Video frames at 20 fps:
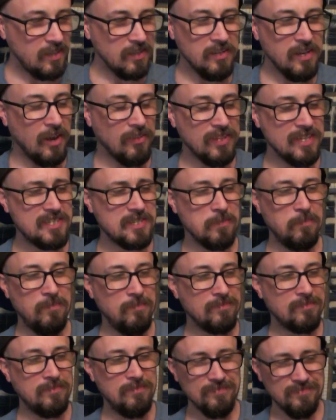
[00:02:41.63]
No,
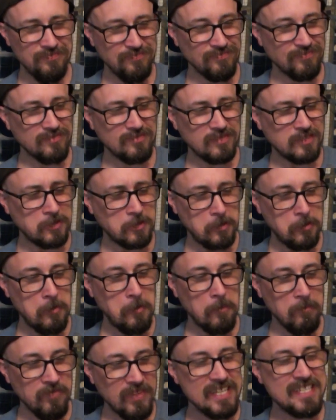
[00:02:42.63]
this
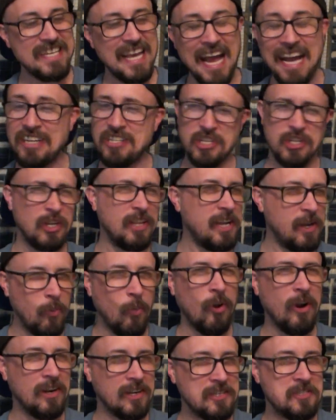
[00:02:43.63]
this actually
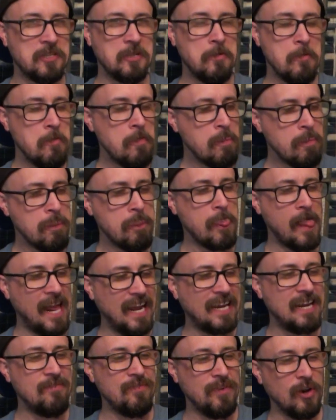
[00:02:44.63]
works.
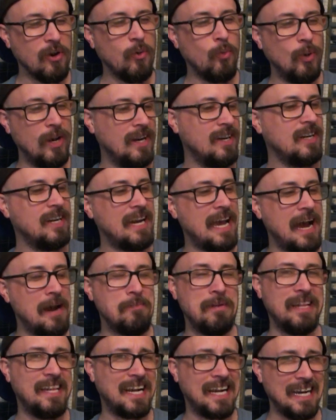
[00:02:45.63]
Like if you're weirded out
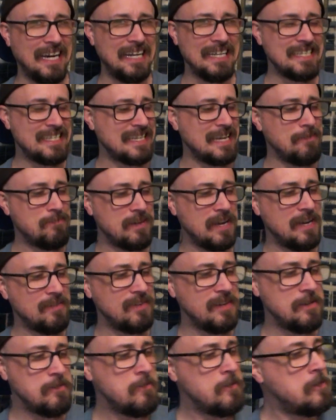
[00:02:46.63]
by the concept of
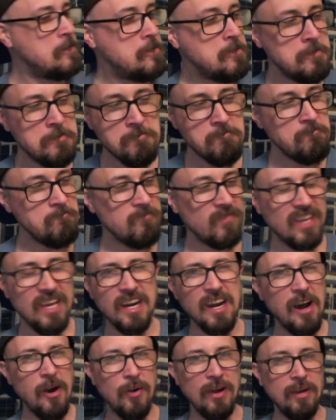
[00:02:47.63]
it, you
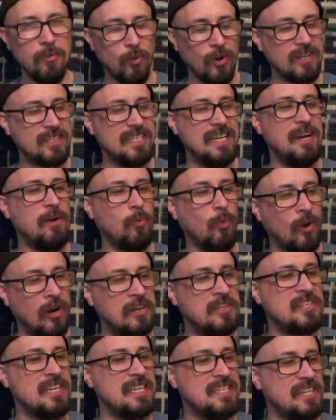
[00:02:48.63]
know, it works it
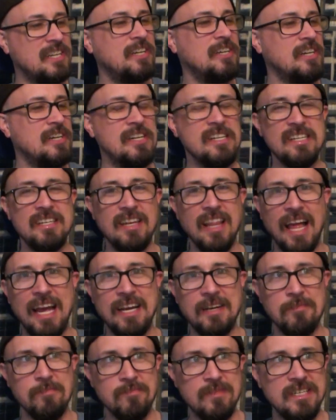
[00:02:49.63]
works as a good
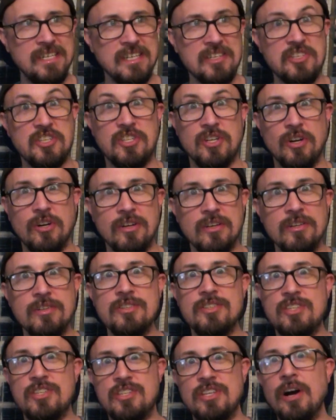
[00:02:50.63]
like
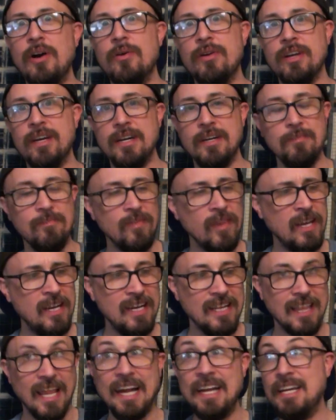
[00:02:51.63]
dessert soda
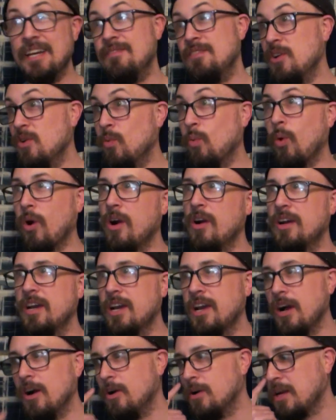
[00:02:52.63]
like if you were to
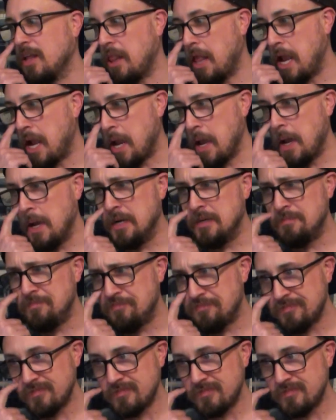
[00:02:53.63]
go to like a